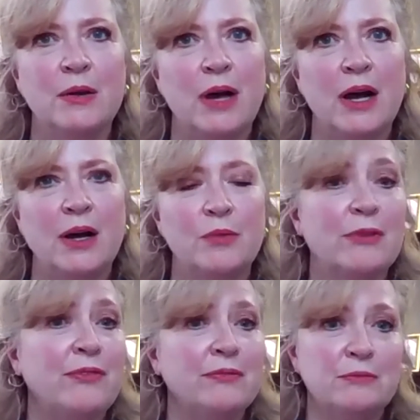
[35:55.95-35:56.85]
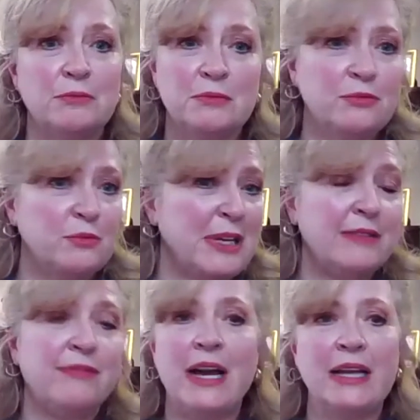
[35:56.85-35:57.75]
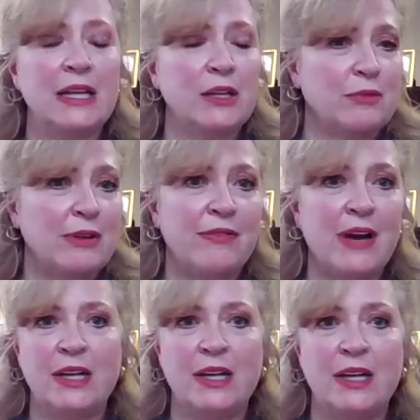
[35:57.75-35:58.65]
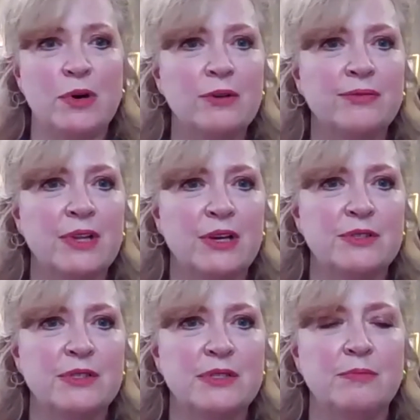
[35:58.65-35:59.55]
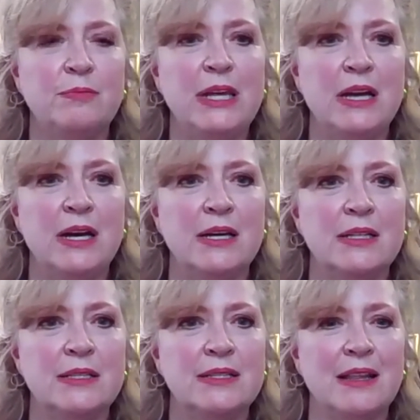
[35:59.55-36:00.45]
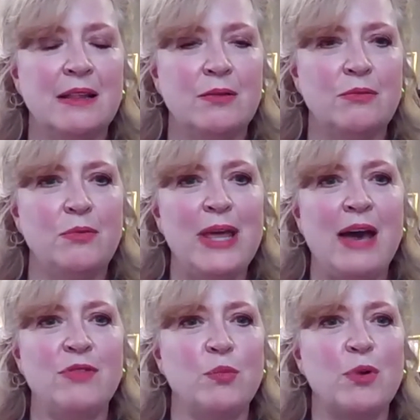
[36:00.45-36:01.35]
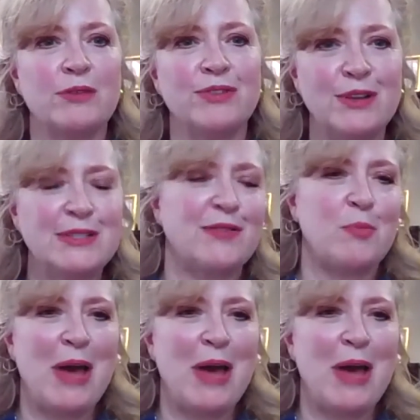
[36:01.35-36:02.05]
redefining and refining workflows, because we have the workflows of the